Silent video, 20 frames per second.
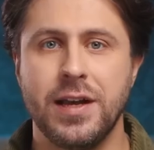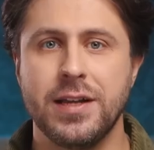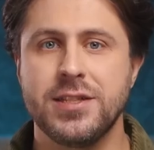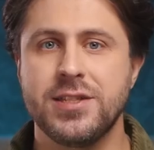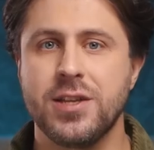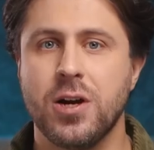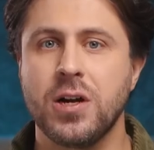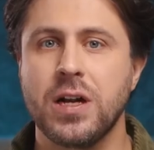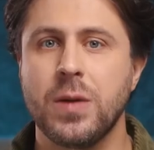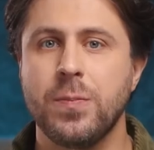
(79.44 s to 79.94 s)
and
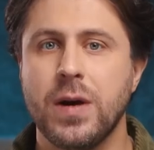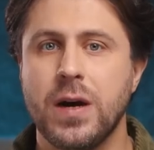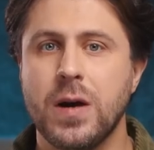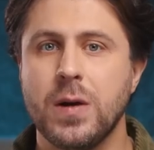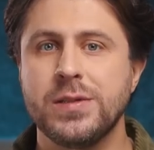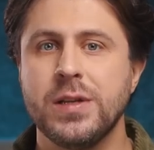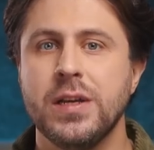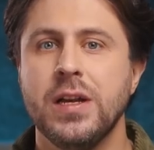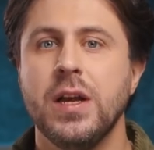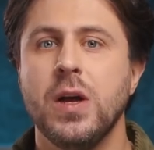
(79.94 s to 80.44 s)
talk
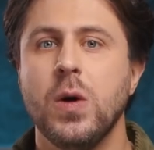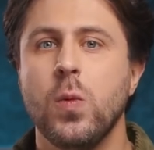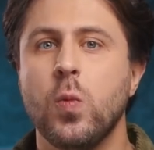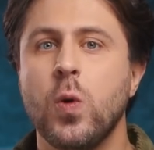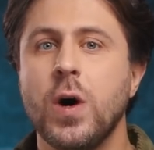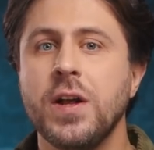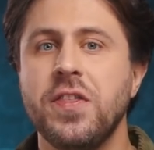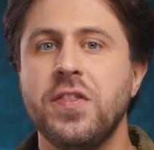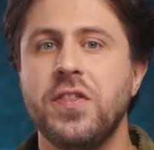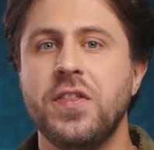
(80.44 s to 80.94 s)
about
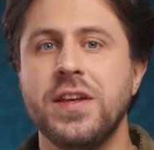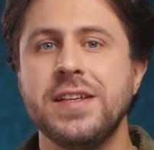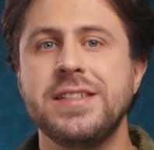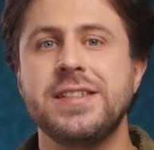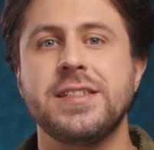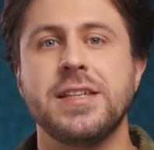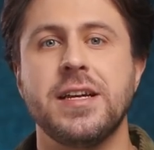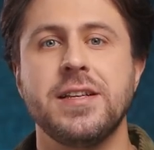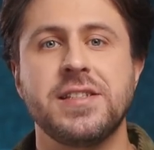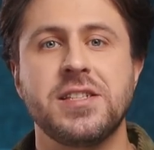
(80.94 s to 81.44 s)
what this
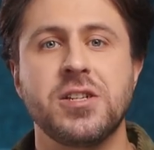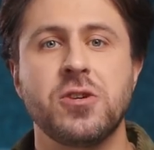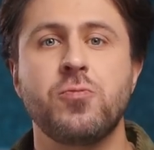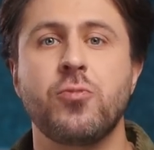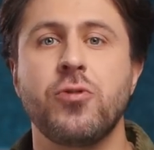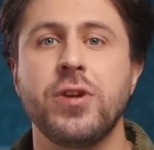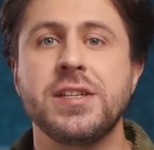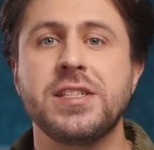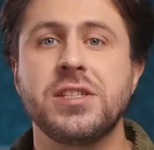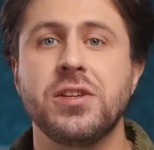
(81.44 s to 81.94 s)
sensor
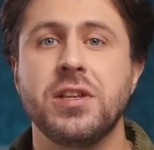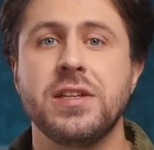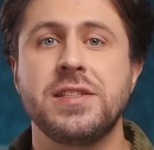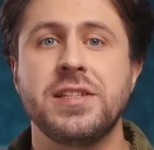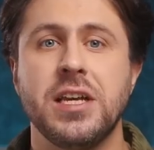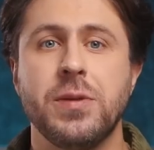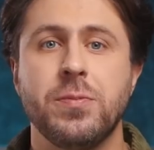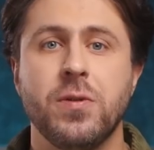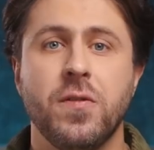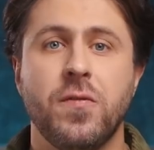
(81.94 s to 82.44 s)
brings to the
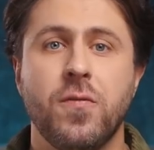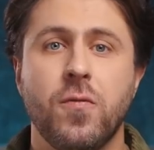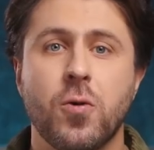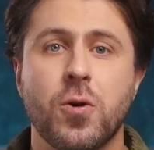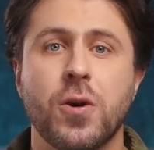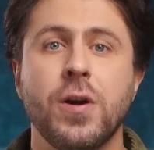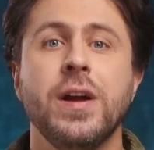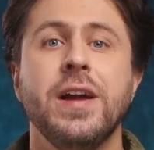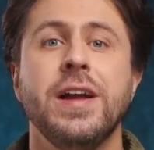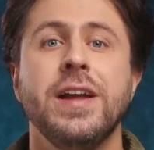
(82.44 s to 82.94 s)
table
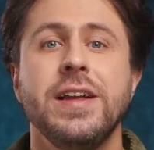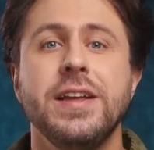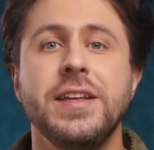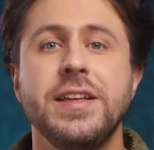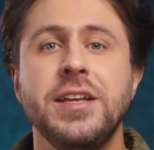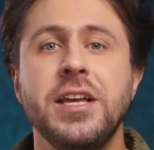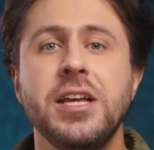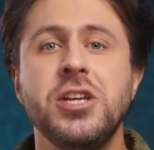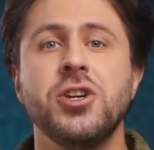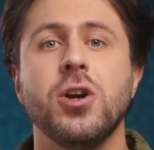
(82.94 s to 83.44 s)
for
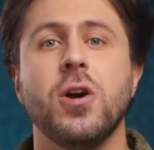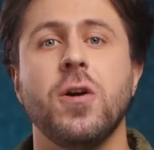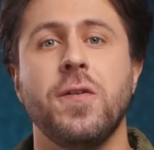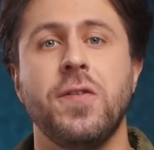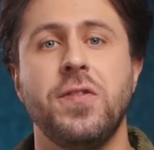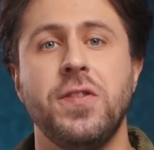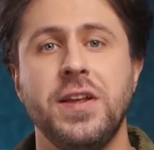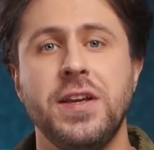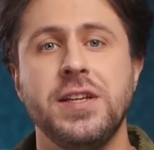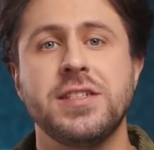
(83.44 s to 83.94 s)
each
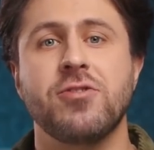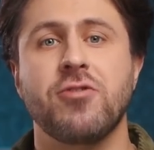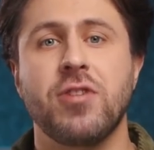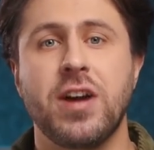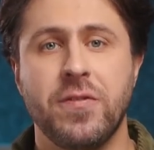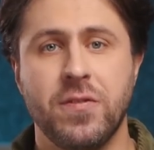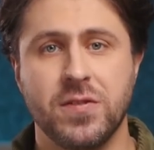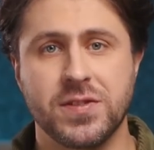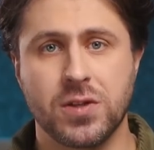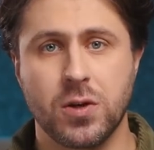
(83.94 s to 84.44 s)
of these
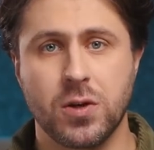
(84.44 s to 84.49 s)
rifle